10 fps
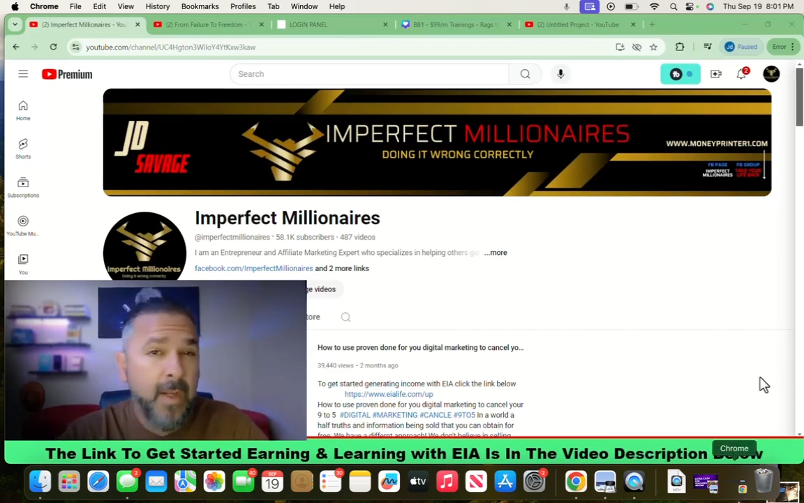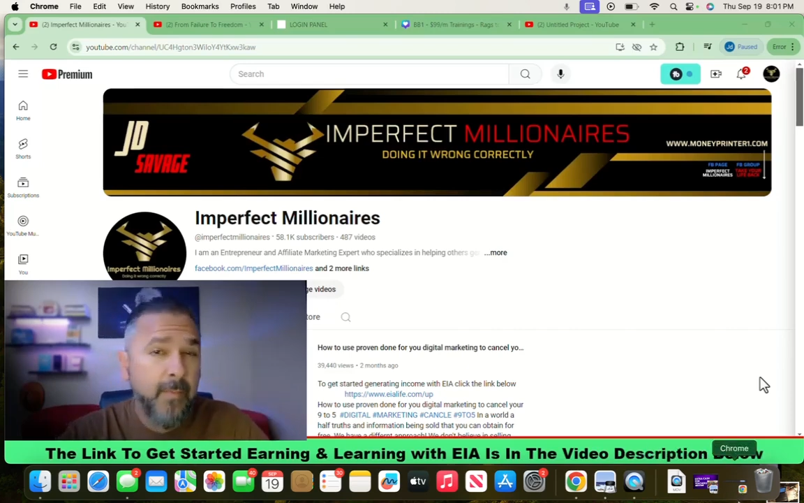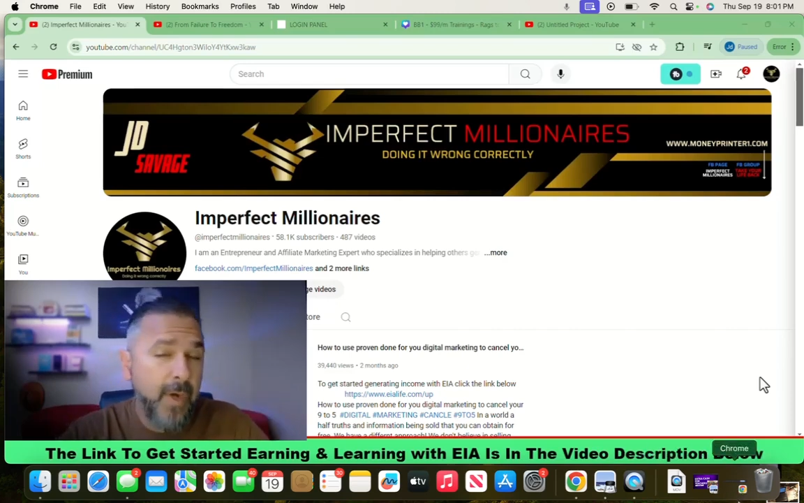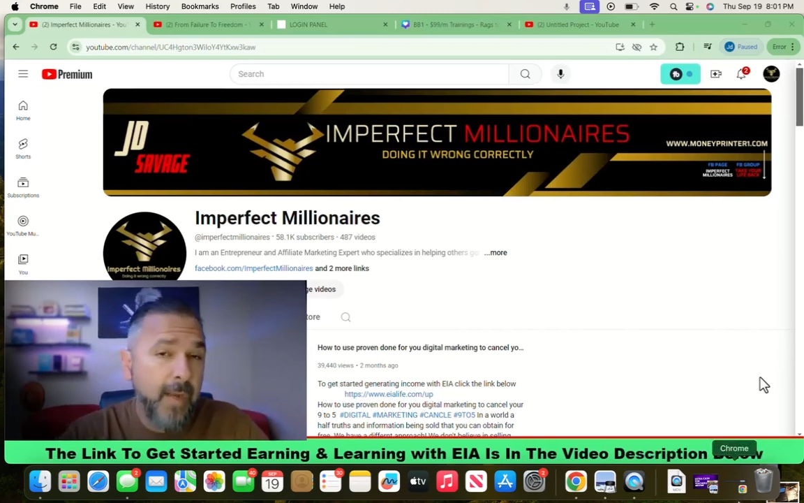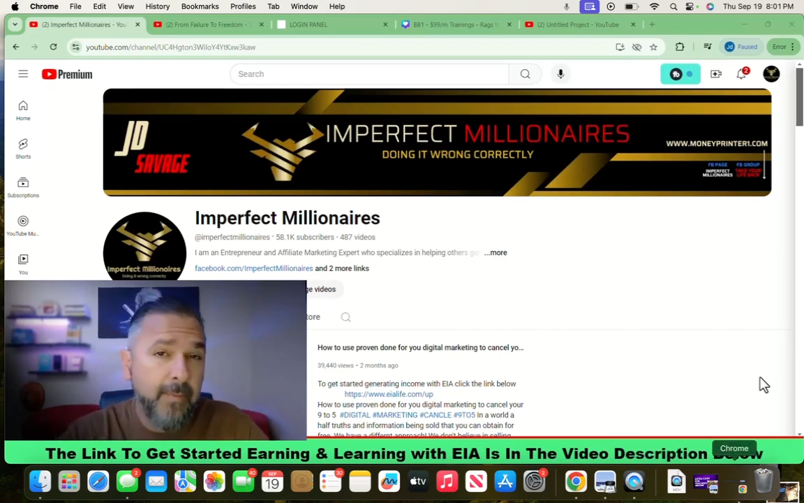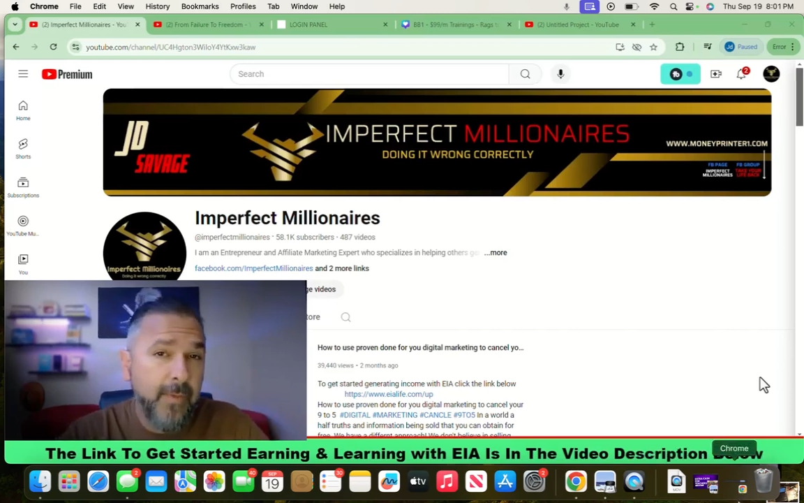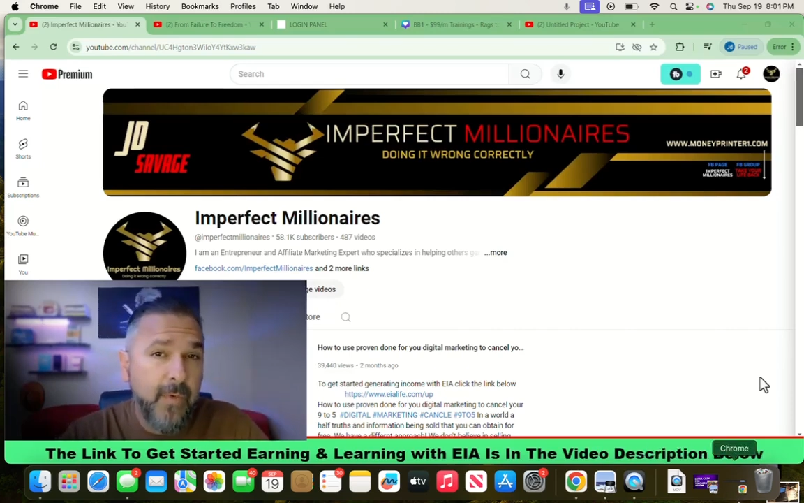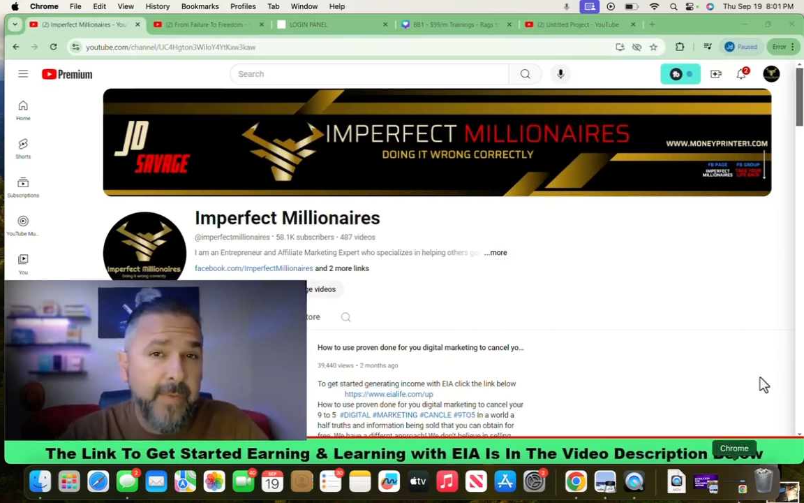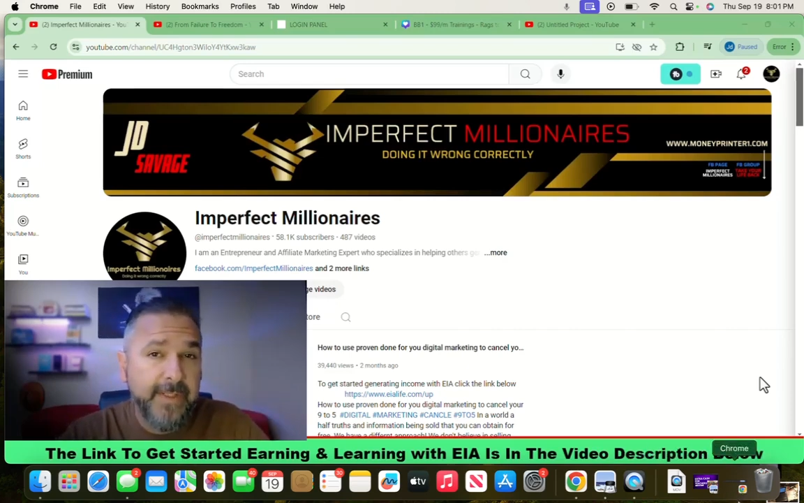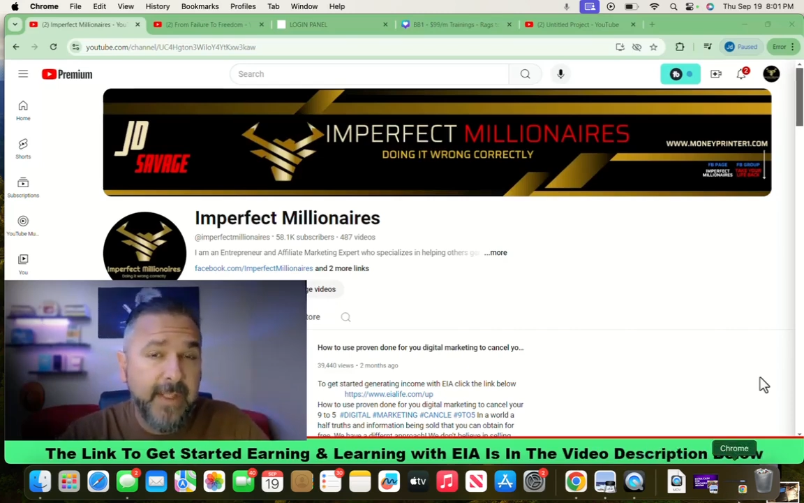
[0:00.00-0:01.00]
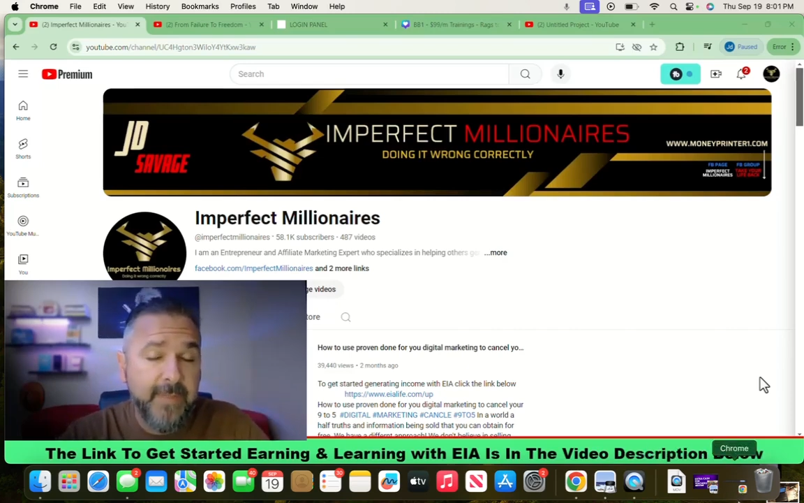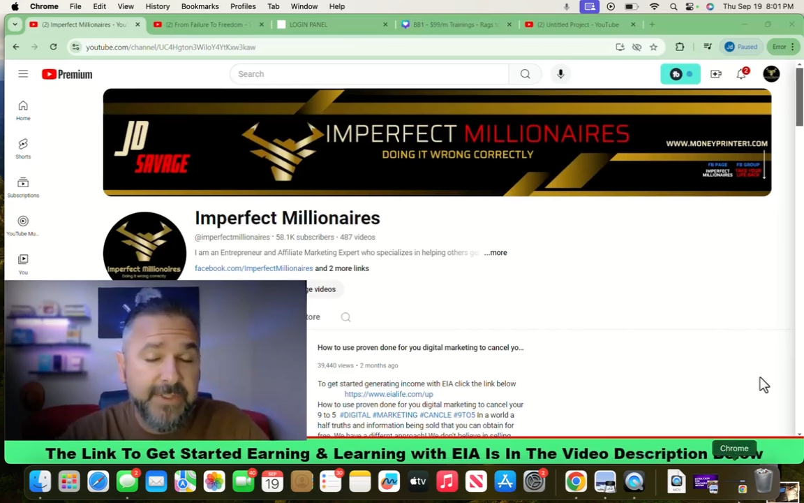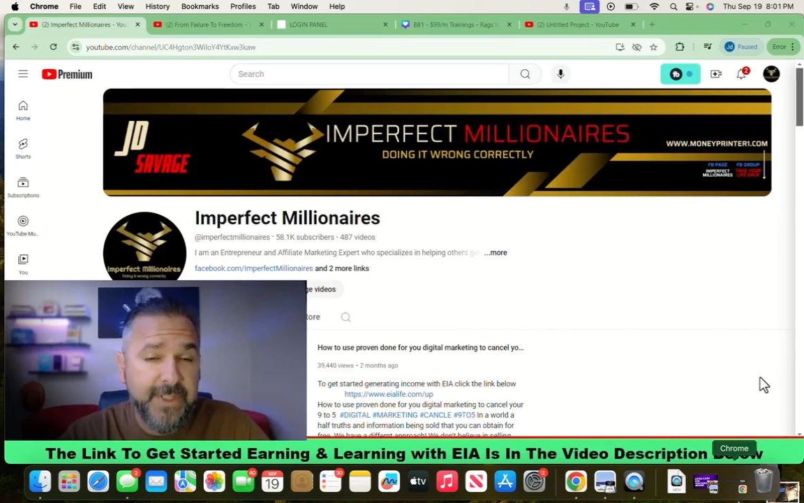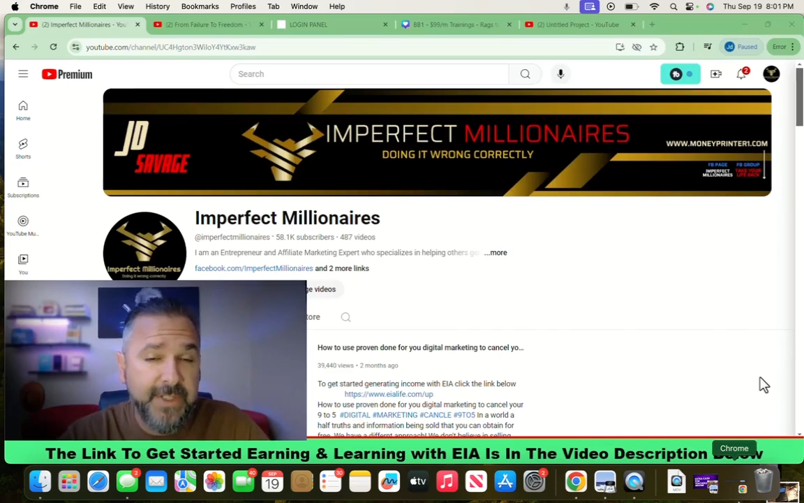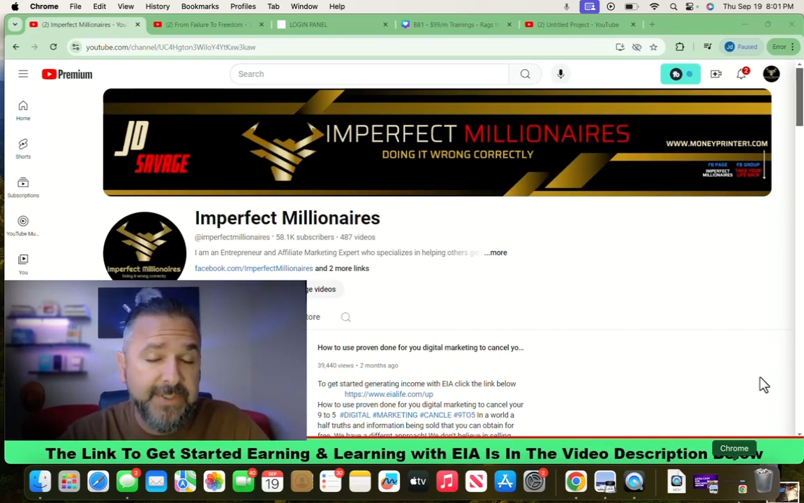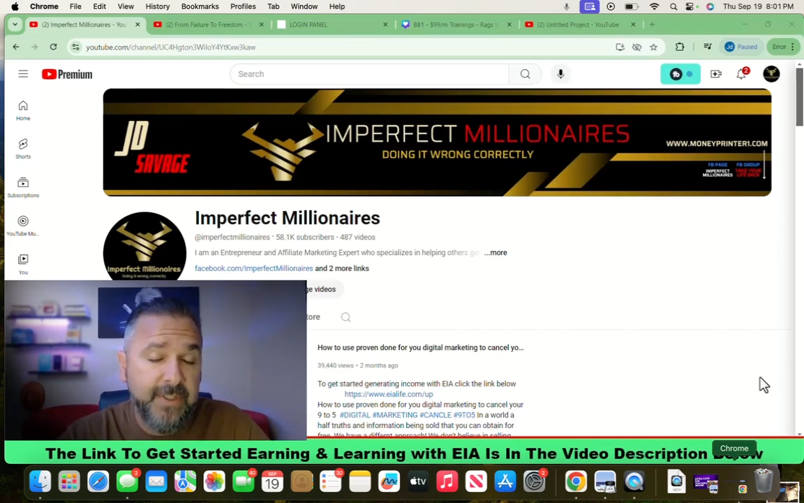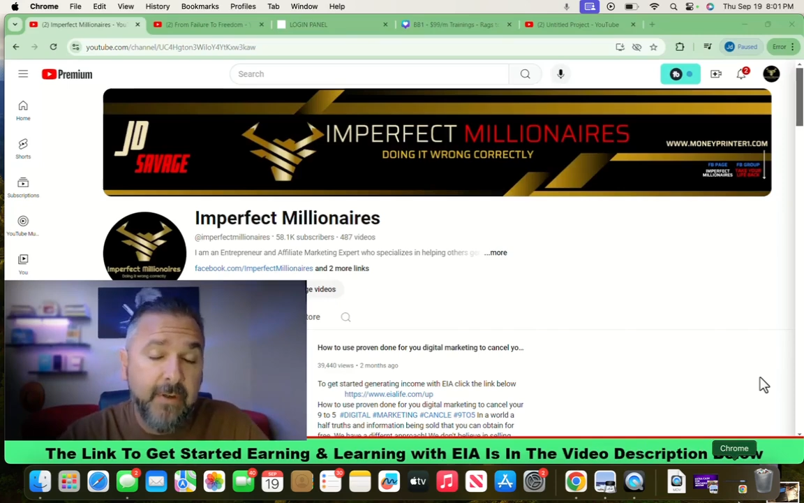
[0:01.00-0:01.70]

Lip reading: probably won't make that much sense to you,